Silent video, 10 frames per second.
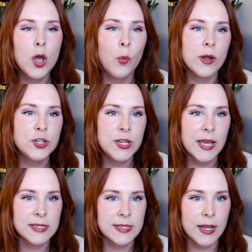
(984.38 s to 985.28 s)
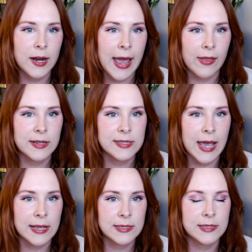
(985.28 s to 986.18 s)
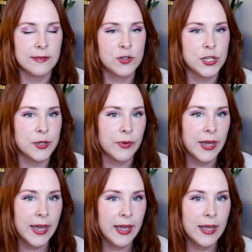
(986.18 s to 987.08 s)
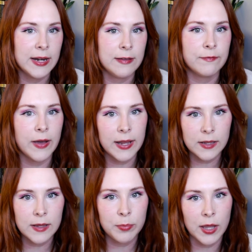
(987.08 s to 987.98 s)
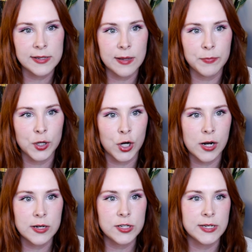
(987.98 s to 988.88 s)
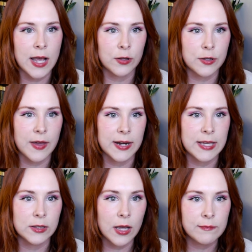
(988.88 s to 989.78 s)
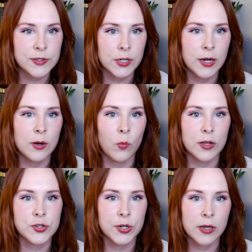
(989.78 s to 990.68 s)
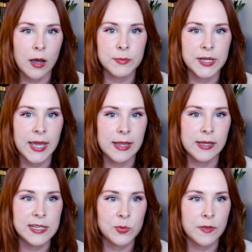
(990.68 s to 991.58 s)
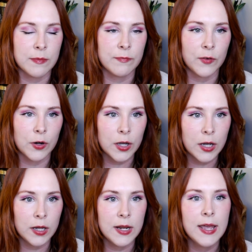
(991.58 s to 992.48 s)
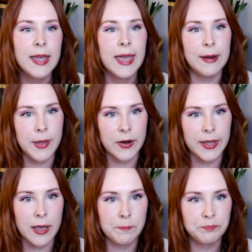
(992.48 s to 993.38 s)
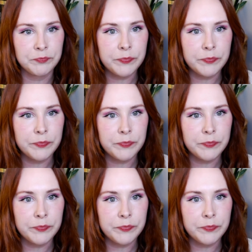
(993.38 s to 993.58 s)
When she gets there, Alex asks if she's okay, and he finally plucks up the courage to tell her that he loves her and wants her to come to Kaylis with him for good and marry him.